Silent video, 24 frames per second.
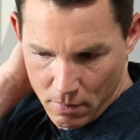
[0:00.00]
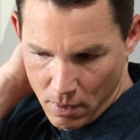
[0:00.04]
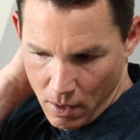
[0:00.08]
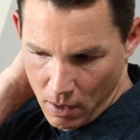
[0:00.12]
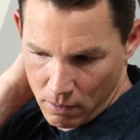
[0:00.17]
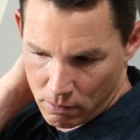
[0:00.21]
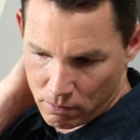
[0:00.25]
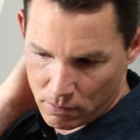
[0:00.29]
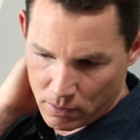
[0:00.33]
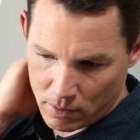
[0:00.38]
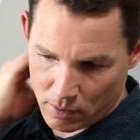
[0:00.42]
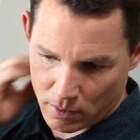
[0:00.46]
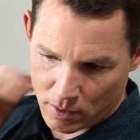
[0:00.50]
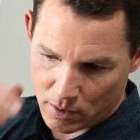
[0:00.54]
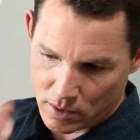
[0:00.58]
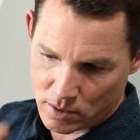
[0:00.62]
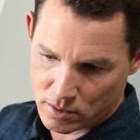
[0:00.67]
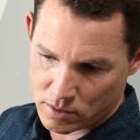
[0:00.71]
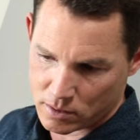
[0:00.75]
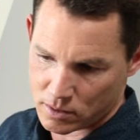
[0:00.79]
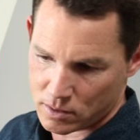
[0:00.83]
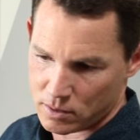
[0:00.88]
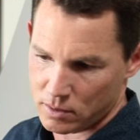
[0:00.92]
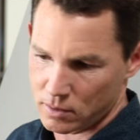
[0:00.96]
I think
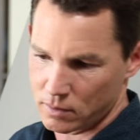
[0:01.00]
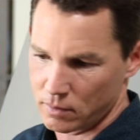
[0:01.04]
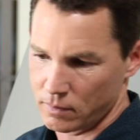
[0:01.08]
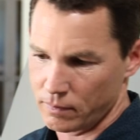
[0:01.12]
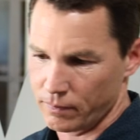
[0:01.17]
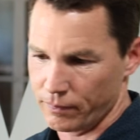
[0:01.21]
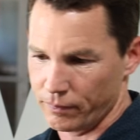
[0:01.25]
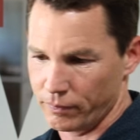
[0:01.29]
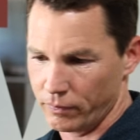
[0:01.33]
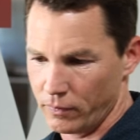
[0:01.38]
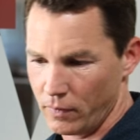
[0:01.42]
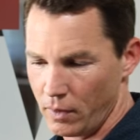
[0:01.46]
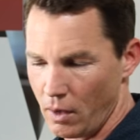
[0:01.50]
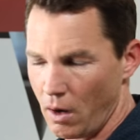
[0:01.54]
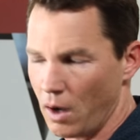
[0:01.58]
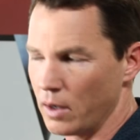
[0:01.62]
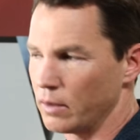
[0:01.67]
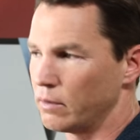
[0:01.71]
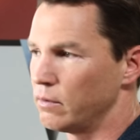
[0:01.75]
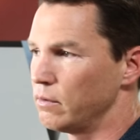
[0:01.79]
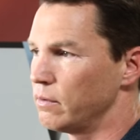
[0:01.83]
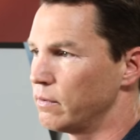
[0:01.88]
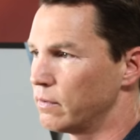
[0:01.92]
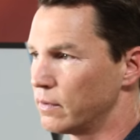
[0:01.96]
he's, you know,
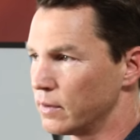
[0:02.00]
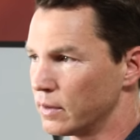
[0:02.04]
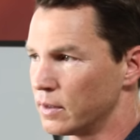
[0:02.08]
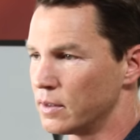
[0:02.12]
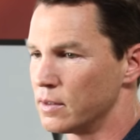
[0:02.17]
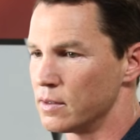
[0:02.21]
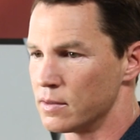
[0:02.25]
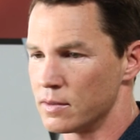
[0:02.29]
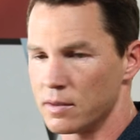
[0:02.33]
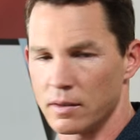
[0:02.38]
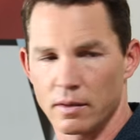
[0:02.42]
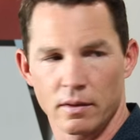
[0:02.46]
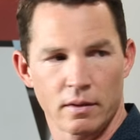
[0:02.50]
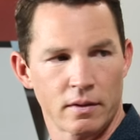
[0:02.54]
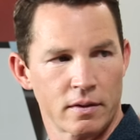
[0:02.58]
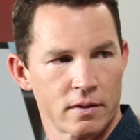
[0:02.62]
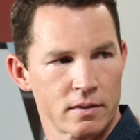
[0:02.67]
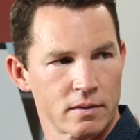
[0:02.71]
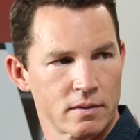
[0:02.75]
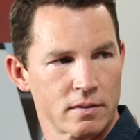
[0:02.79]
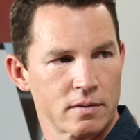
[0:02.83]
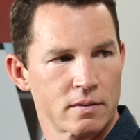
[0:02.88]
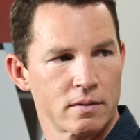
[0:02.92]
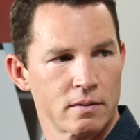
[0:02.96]
I do think he's
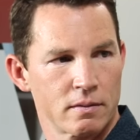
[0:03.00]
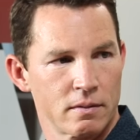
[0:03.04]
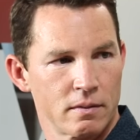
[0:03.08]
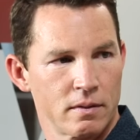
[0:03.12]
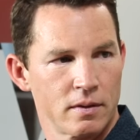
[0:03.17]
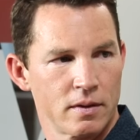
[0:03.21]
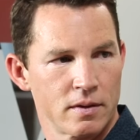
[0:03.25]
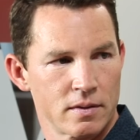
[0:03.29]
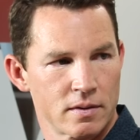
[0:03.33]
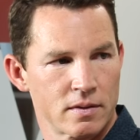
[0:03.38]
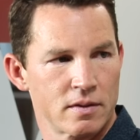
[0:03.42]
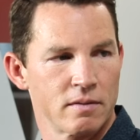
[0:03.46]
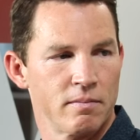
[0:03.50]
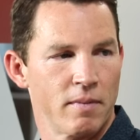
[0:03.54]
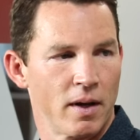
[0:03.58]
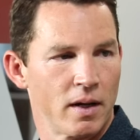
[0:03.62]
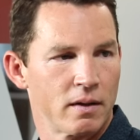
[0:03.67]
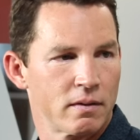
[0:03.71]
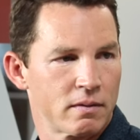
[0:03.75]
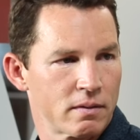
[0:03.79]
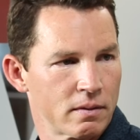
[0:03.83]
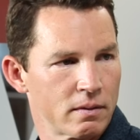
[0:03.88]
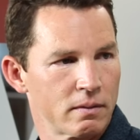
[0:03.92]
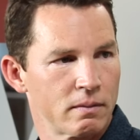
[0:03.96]
there's he's
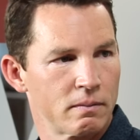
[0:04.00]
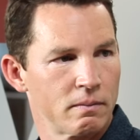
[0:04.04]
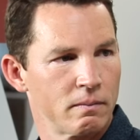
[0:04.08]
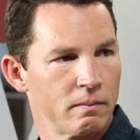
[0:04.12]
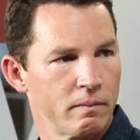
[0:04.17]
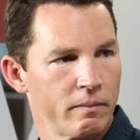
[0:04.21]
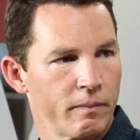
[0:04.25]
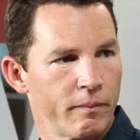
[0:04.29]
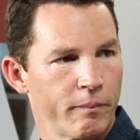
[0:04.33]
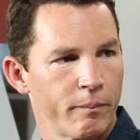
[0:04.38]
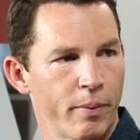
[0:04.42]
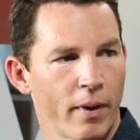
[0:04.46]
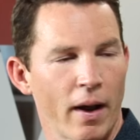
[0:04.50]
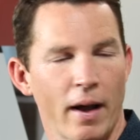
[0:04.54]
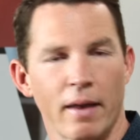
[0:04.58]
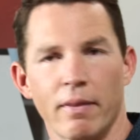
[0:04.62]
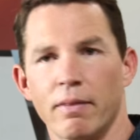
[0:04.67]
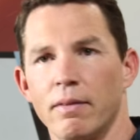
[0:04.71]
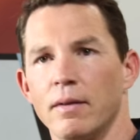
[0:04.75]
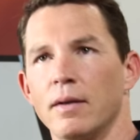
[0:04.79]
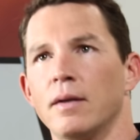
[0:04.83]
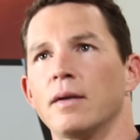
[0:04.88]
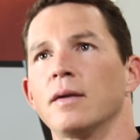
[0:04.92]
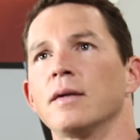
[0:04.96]
demented, but I
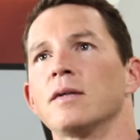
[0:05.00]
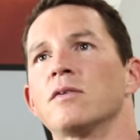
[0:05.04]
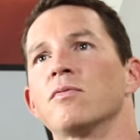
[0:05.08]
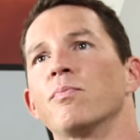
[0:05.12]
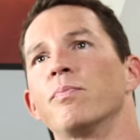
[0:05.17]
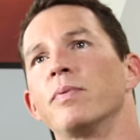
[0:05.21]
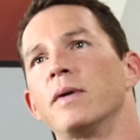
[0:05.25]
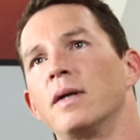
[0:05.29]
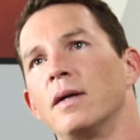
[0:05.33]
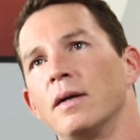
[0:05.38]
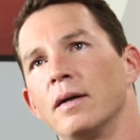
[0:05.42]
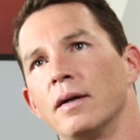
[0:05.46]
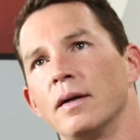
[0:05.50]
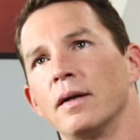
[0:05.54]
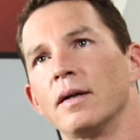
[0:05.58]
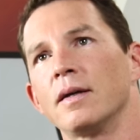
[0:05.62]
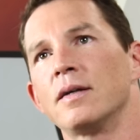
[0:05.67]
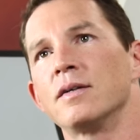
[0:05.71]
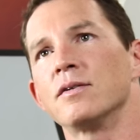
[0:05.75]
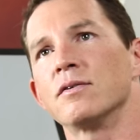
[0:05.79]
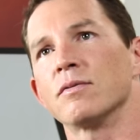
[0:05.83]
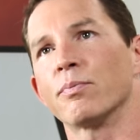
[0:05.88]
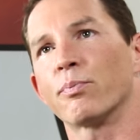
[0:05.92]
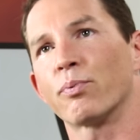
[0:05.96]
think it's
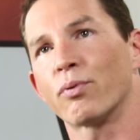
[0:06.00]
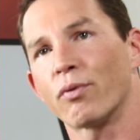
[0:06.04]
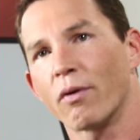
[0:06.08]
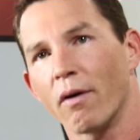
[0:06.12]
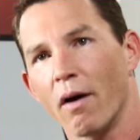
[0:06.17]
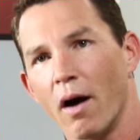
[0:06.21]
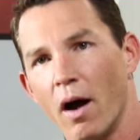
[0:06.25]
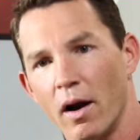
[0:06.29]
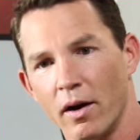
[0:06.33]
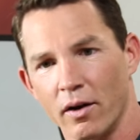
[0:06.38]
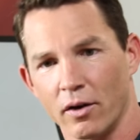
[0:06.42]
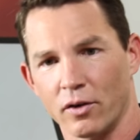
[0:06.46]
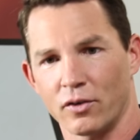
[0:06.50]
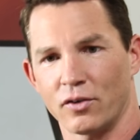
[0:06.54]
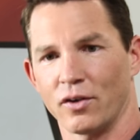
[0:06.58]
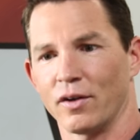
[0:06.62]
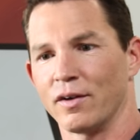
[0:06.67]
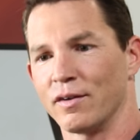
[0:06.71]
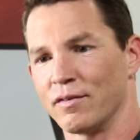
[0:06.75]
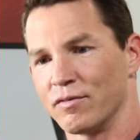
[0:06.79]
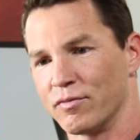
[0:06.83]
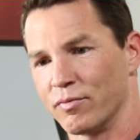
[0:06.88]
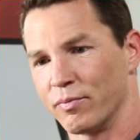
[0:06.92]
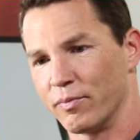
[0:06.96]
he's a product
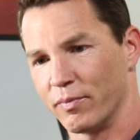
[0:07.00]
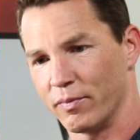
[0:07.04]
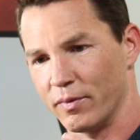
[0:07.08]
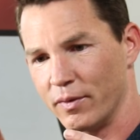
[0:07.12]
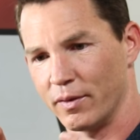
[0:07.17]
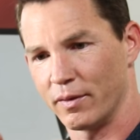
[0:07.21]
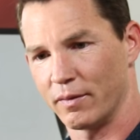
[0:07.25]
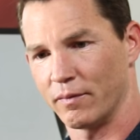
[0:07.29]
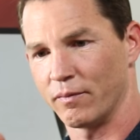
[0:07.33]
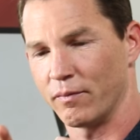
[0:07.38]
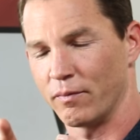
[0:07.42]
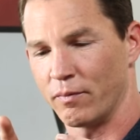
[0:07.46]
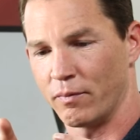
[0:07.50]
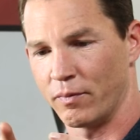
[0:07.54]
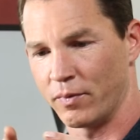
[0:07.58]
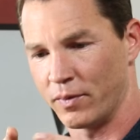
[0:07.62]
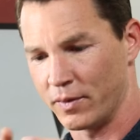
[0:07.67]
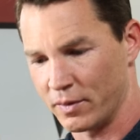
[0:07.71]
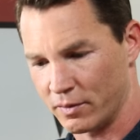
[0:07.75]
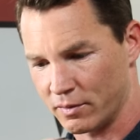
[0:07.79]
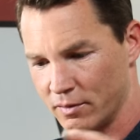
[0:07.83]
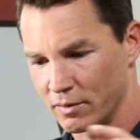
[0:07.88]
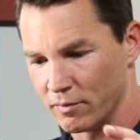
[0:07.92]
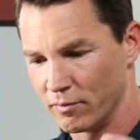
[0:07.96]
of
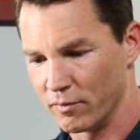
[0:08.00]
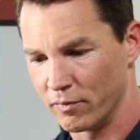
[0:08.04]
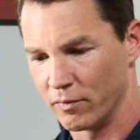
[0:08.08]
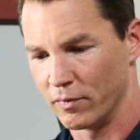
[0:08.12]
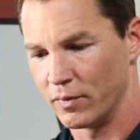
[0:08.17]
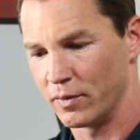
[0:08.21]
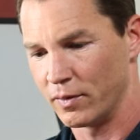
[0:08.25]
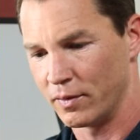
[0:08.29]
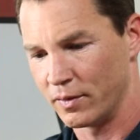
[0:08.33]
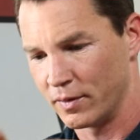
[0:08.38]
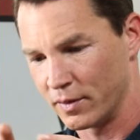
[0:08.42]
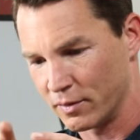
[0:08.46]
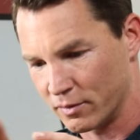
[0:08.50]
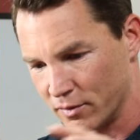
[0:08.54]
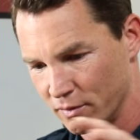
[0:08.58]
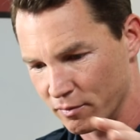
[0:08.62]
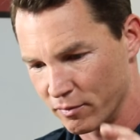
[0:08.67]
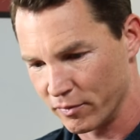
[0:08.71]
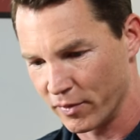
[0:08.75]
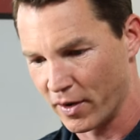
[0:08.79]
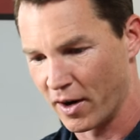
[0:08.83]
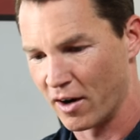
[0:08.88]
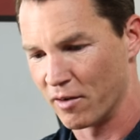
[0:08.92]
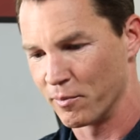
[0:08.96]
this in, this
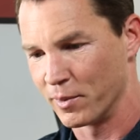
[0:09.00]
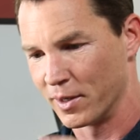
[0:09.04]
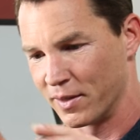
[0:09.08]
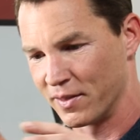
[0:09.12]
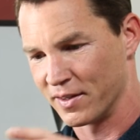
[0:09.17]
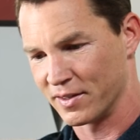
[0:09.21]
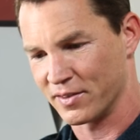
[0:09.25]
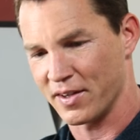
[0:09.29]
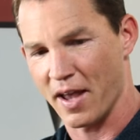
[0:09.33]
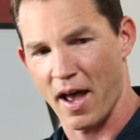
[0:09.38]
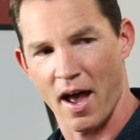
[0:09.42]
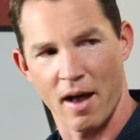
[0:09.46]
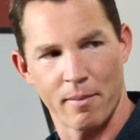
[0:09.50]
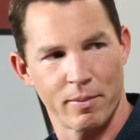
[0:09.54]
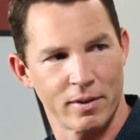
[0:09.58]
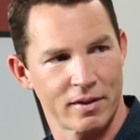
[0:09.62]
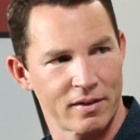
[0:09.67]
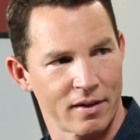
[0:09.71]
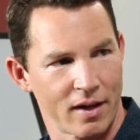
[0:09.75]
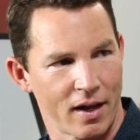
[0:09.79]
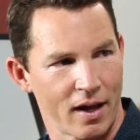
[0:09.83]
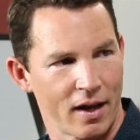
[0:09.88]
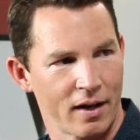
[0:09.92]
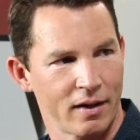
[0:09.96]
environment and this
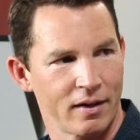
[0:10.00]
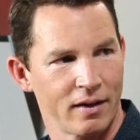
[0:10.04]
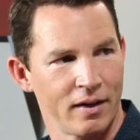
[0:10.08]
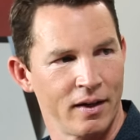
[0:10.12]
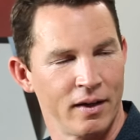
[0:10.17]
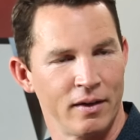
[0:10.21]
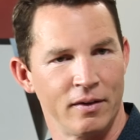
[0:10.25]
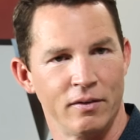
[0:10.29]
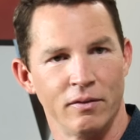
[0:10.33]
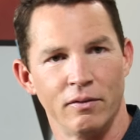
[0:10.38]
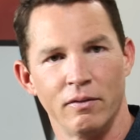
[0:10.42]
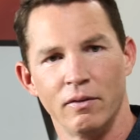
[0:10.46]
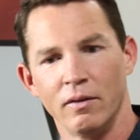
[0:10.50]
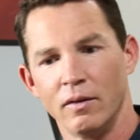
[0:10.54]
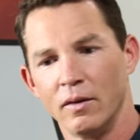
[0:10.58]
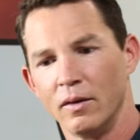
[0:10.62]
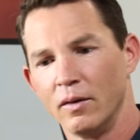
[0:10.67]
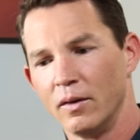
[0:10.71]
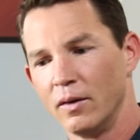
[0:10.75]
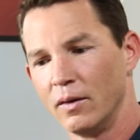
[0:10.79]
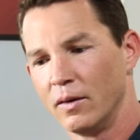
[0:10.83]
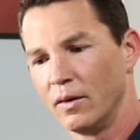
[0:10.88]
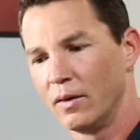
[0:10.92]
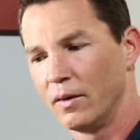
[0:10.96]
habitat, and
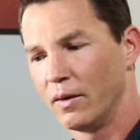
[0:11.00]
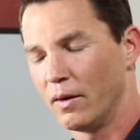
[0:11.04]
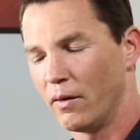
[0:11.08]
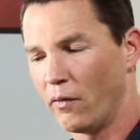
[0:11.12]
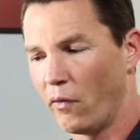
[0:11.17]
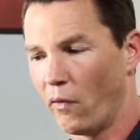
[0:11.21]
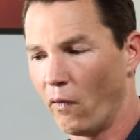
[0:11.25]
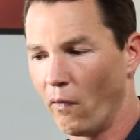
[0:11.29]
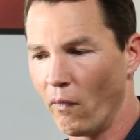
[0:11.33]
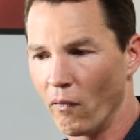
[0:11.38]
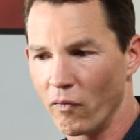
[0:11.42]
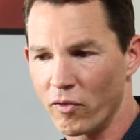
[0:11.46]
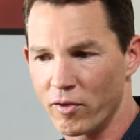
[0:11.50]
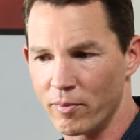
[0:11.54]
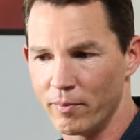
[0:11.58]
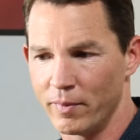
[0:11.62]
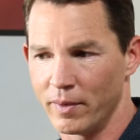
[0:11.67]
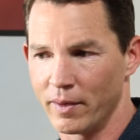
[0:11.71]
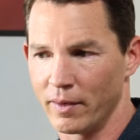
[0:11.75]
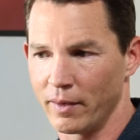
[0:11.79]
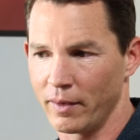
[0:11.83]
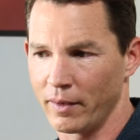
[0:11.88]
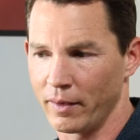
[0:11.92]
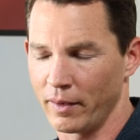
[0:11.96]

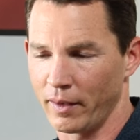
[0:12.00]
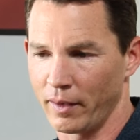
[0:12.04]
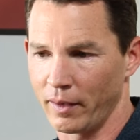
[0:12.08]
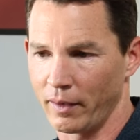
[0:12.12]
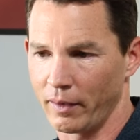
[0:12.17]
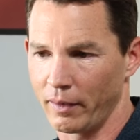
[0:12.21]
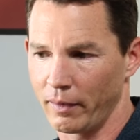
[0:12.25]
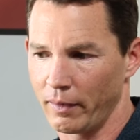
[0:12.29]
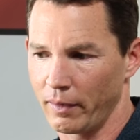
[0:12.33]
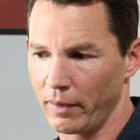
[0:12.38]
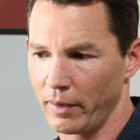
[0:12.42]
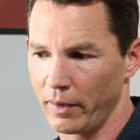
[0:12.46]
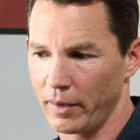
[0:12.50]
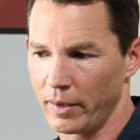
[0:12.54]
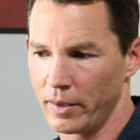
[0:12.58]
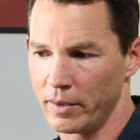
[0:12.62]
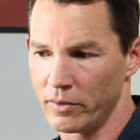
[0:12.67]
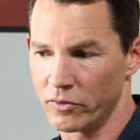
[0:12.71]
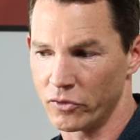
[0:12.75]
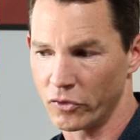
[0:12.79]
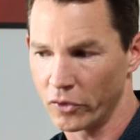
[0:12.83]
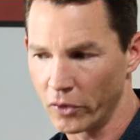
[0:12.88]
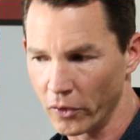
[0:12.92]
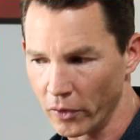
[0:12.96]
ultimately
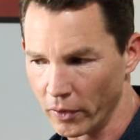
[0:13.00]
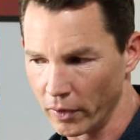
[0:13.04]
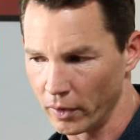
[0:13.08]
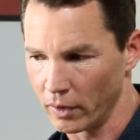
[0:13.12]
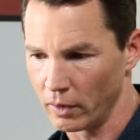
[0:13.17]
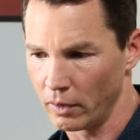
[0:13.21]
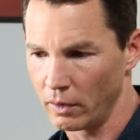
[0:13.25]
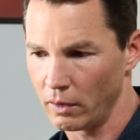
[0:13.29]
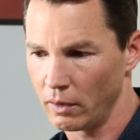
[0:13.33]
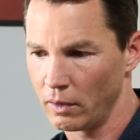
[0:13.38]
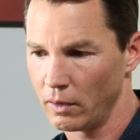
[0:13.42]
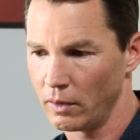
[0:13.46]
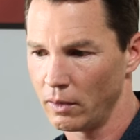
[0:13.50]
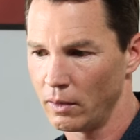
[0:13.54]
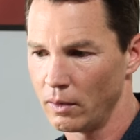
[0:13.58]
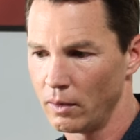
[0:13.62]
he's good.